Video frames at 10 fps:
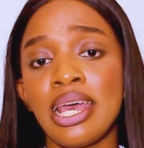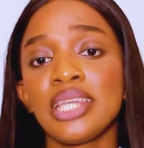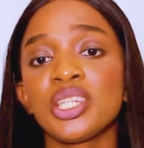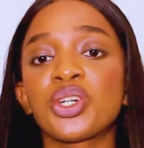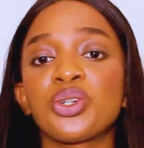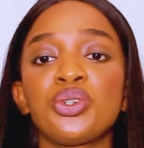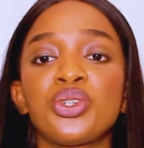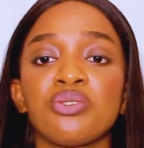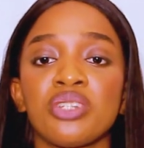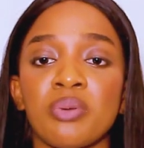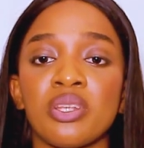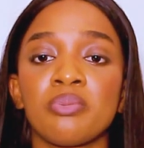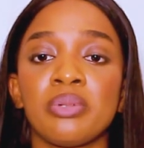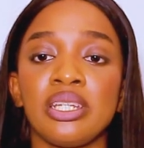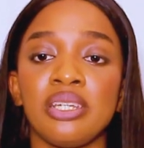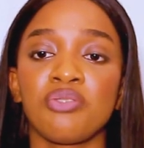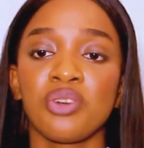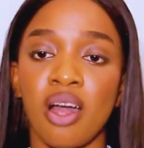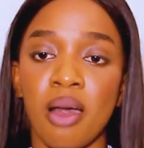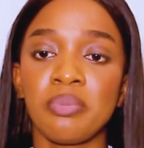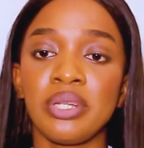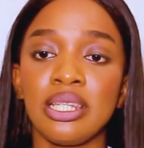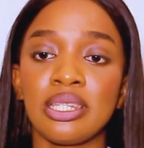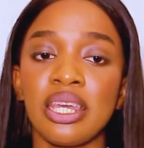is a crucial responsibility for companies